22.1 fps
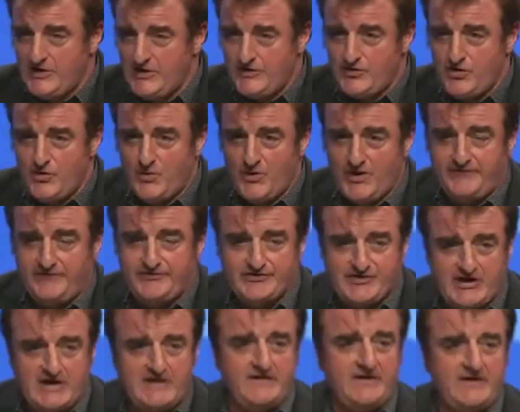You will have
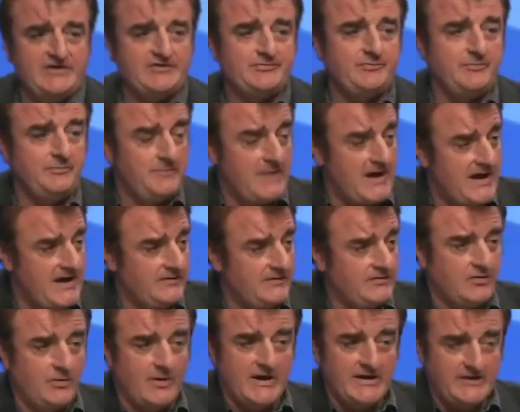seen these men,
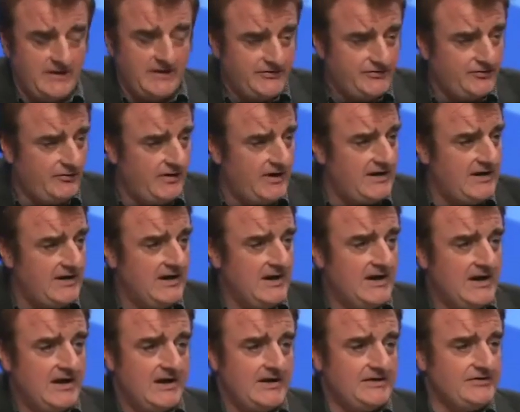quite literally,
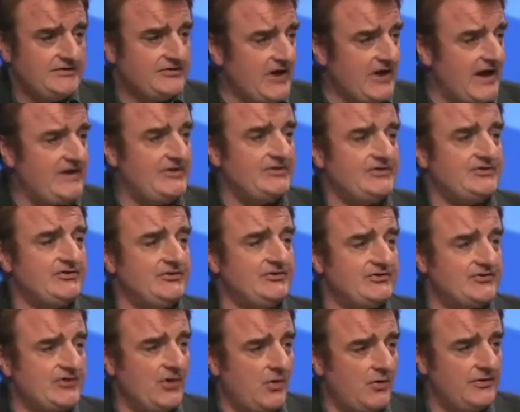in tights and
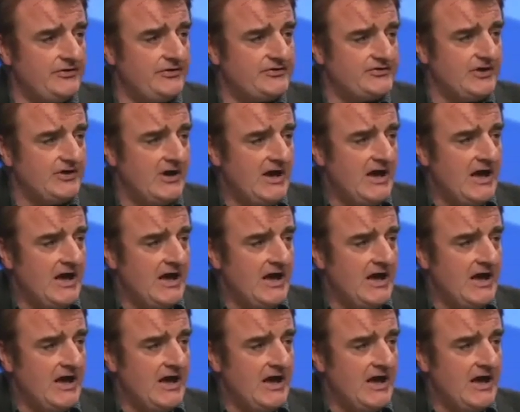swords,